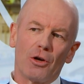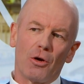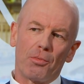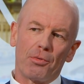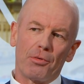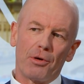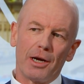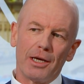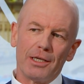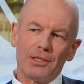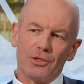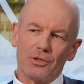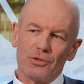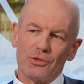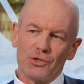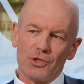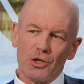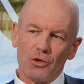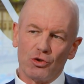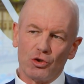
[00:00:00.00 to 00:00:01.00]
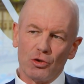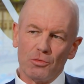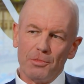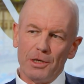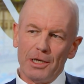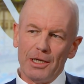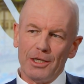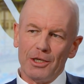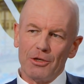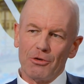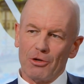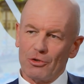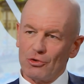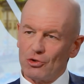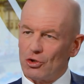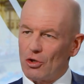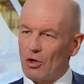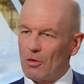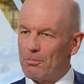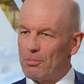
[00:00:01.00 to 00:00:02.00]
that operate on social media,
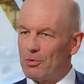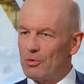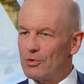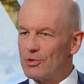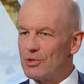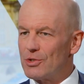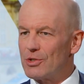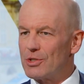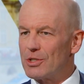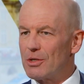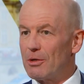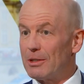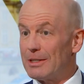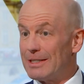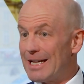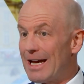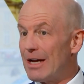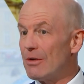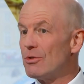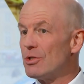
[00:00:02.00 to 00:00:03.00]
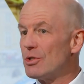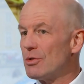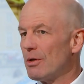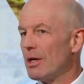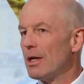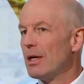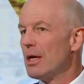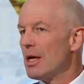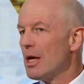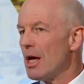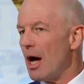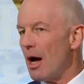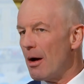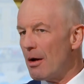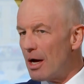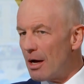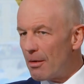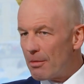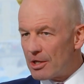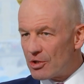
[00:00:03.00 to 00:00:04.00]
on job boards and so on, down to
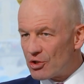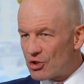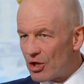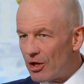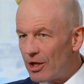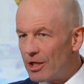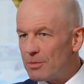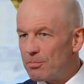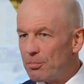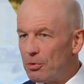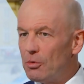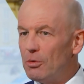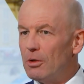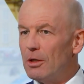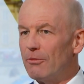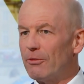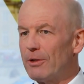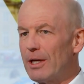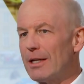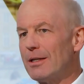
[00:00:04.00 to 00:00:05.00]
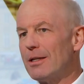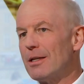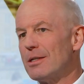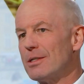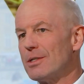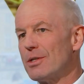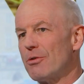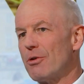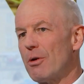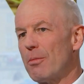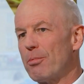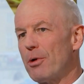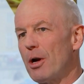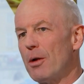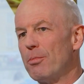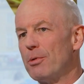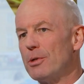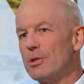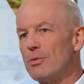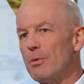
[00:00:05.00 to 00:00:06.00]
a tight pool of candidates that are
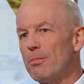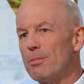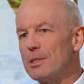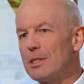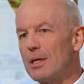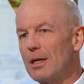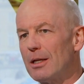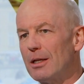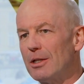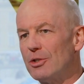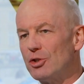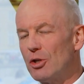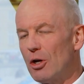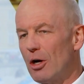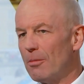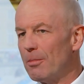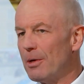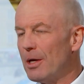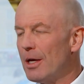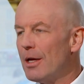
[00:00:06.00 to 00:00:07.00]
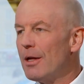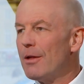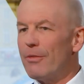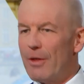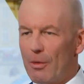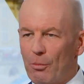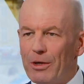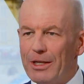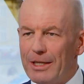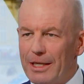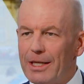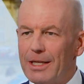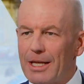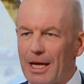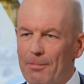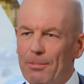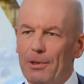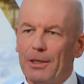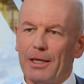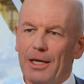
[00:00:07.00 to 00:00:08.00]
appropriate to a particular job, then we need
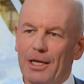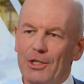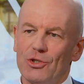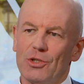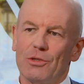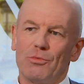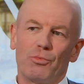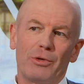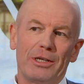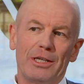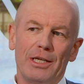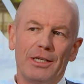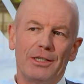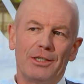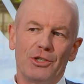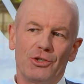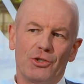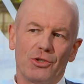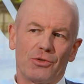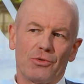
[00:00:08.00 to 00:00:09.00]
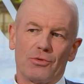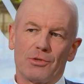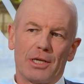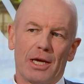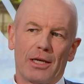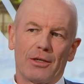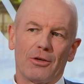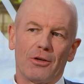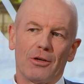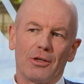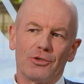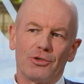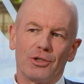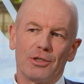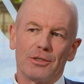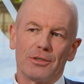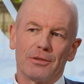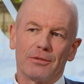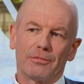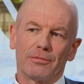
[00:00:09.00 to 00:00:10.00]
applications, we need digital technologies.